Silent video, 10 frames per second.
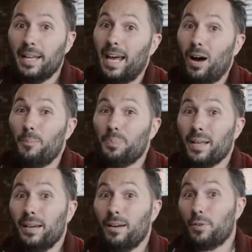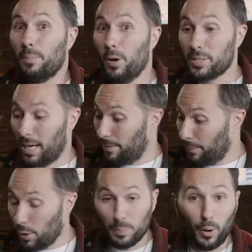Now, for the most
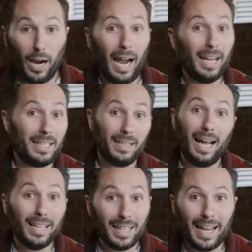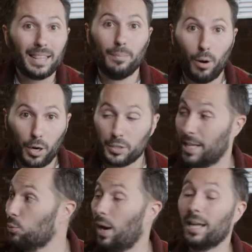time, most part, I like it. I like the marks.
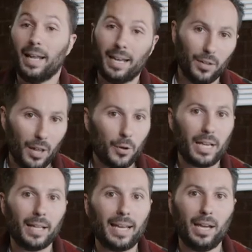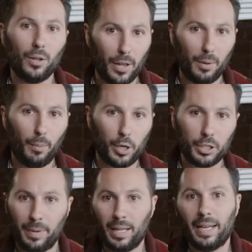That's why I like leathers. I like how leather
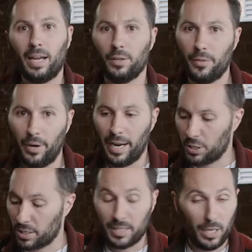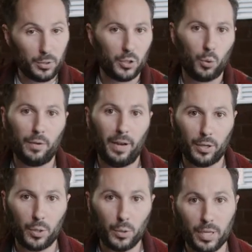marks up and I like how leather ages. It tells the story of how
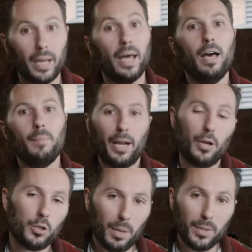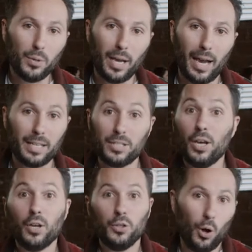you use it. But I know some of you guys
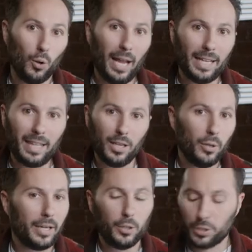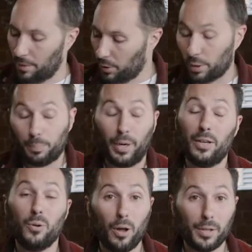don't like that. You like your stuff to look
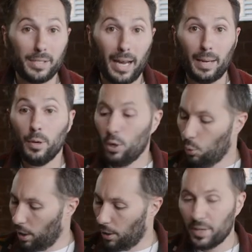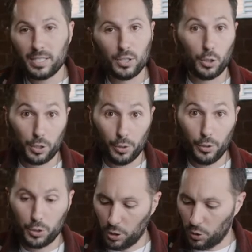brand new all the time. Well, this is your
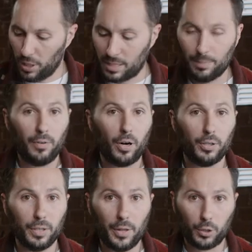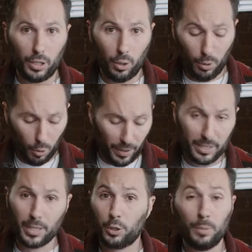solution. You get some of our leather, Hold
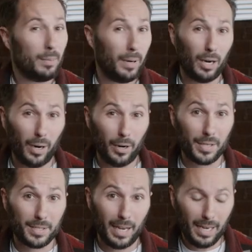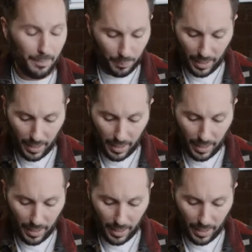Fast Leather Cream. You can buy it right on the site.